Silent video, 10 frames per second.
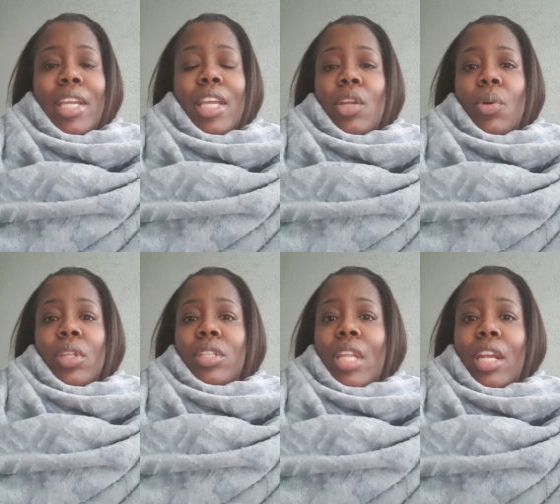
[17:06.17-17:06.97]
anywhere
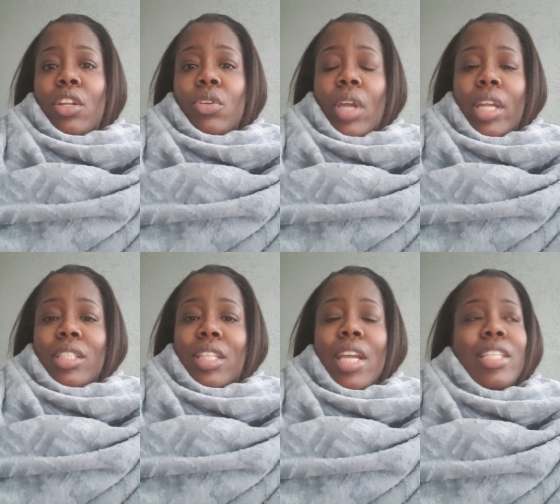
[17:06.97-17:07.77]
that's not in the United
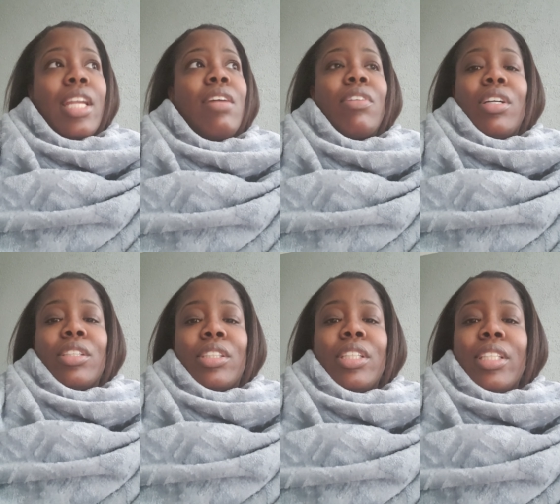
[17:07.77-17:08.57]
States. I never
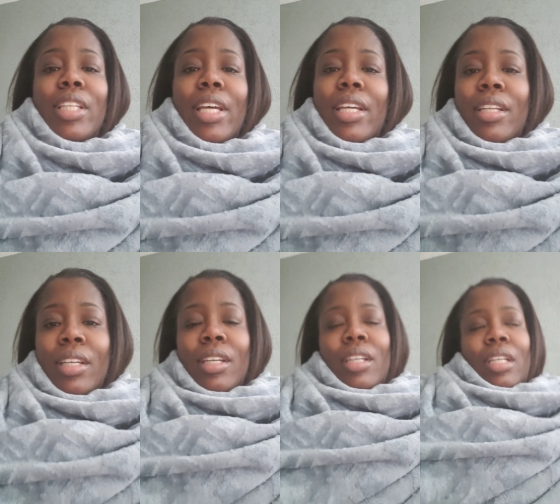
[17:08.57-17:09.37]
understood that.
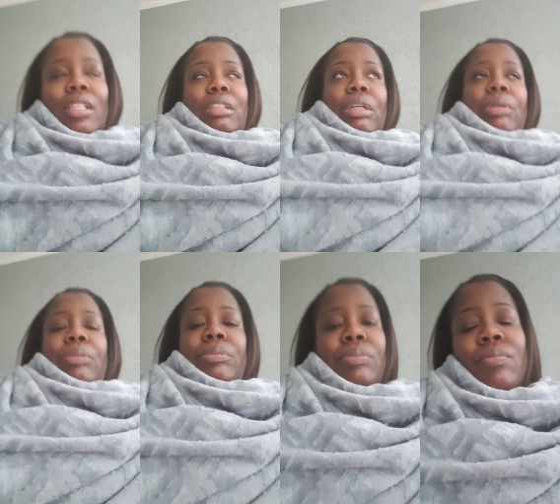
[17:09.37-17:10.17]
So